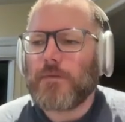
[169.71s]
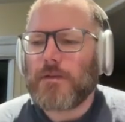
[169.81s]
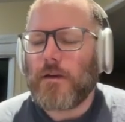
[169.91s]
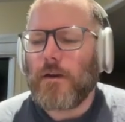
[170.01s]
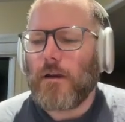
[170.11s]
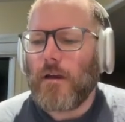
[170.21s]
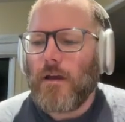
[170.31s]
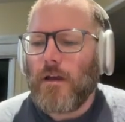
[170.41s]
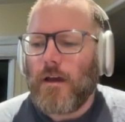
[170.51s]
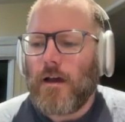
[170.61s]
So
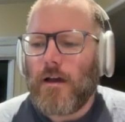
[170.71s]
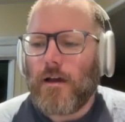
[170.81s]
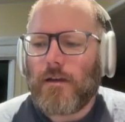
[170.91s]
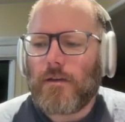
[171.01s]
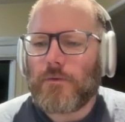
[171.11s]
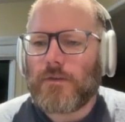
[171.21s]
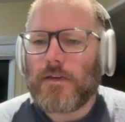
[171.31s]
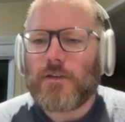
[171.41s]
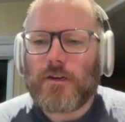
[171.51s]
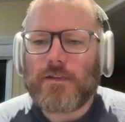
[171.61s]
it was
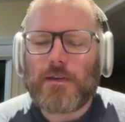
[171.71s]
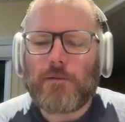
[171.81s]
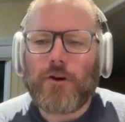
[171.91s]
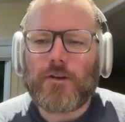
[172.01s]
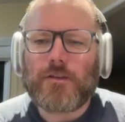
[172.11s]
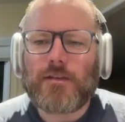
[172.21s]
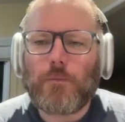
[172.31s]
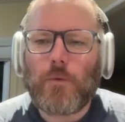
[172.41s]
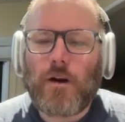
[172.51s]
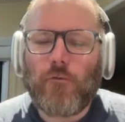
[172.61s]
an interesting process
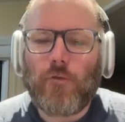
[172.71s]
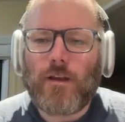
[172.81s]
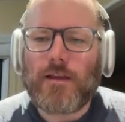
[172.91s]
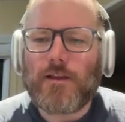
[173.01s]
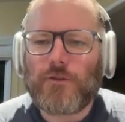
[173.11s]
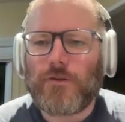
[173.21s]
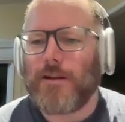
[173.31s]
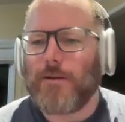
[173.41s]
and one I really enjoyed.